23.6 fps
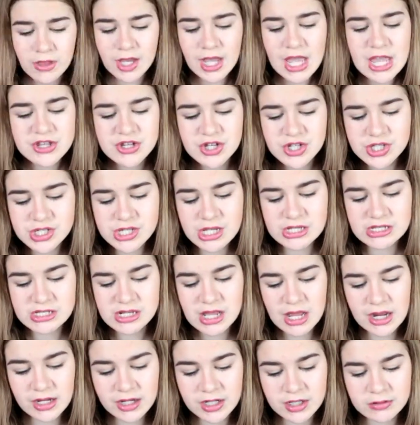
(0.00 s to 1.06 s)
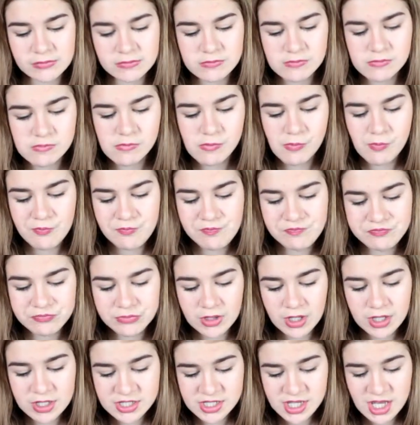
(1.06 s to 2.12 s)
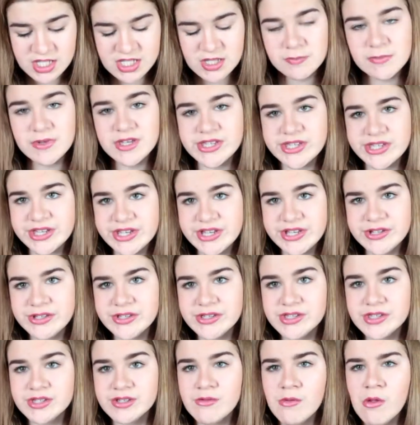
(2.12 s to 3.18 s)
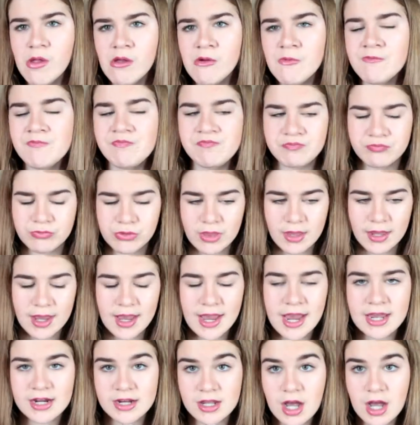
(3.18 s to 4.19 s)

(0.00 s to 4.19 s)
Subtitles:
It just tastes like sesame seeds and